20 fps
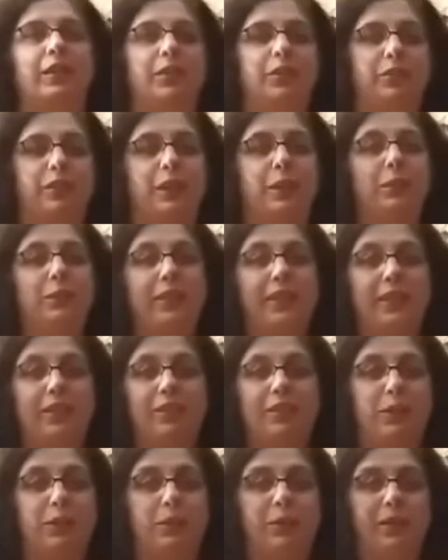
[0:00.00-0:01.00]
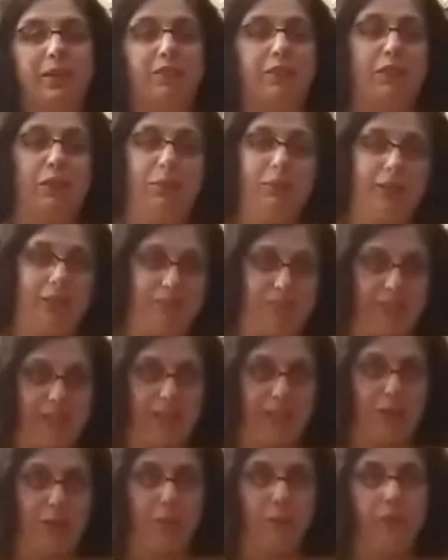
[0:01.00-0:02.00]

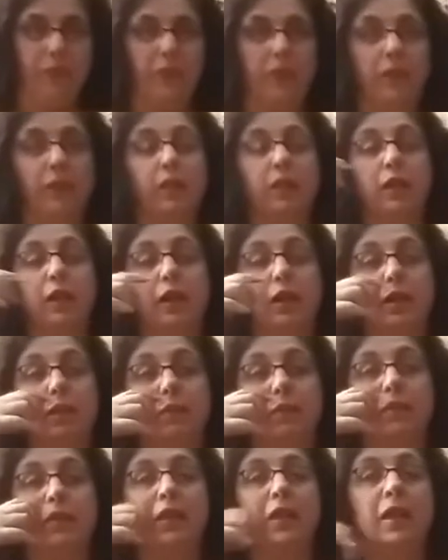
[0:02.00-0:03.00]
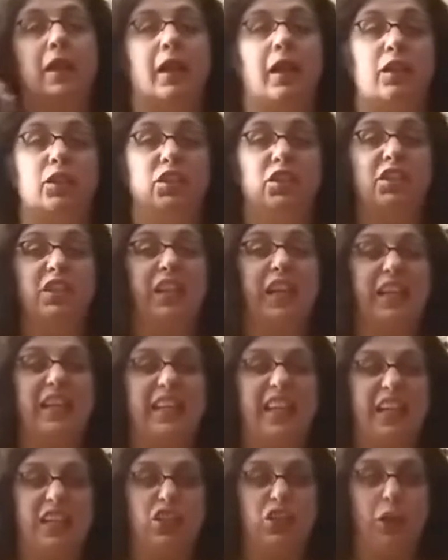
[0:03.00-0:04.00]
video. Just to kind of
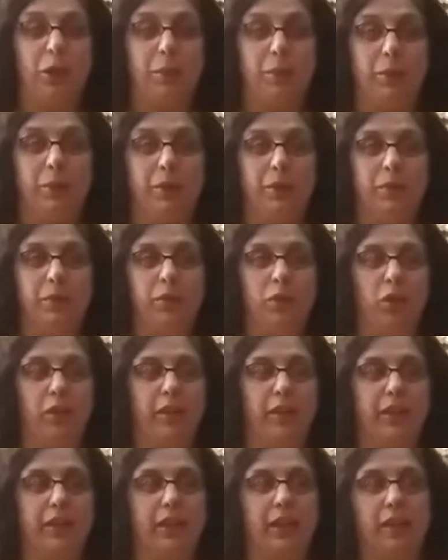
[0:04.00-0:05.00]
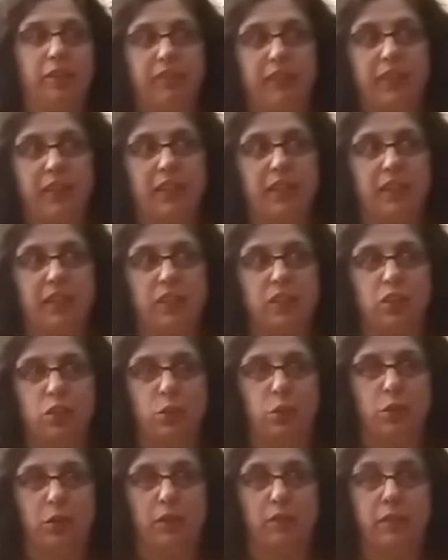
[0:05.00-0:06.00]
catch up on like everything that's
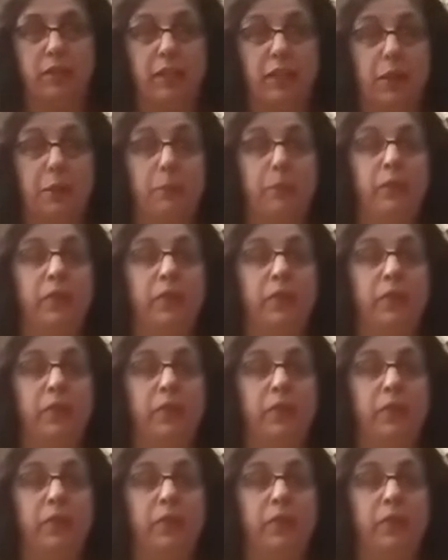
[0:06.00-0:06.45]
going on right now.